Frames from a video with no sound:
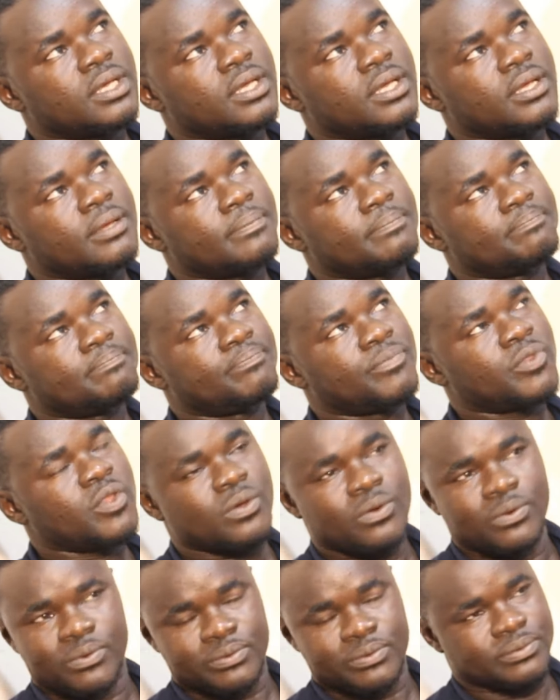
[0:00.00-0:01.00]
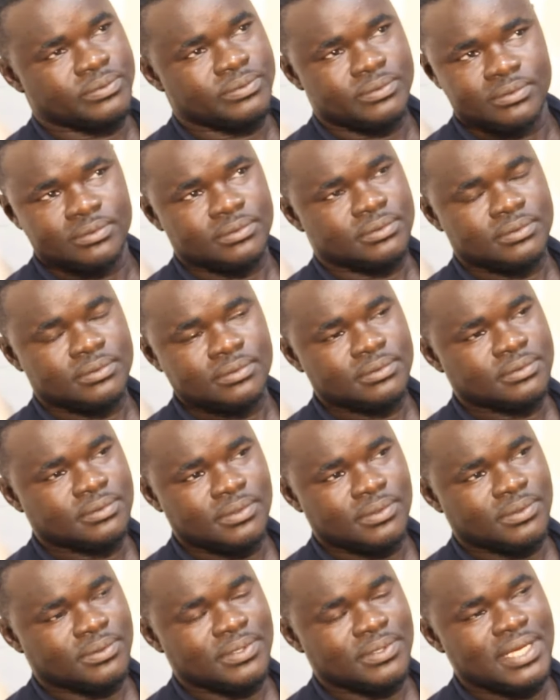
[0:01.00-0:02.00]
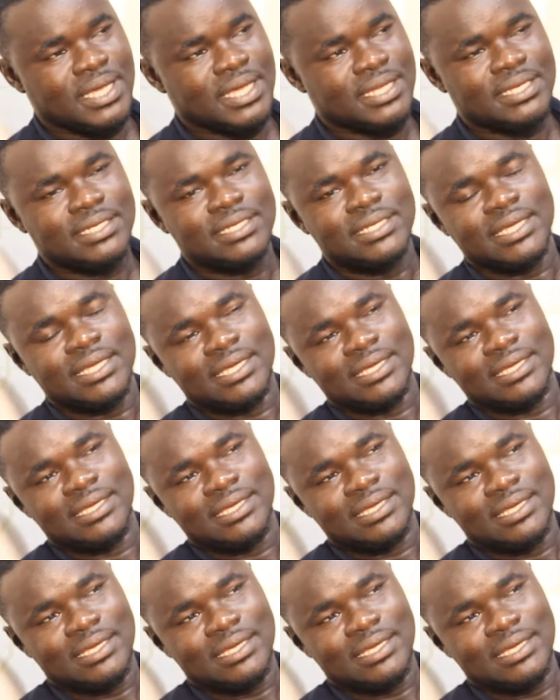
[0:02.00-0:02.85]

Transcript: No. Any day.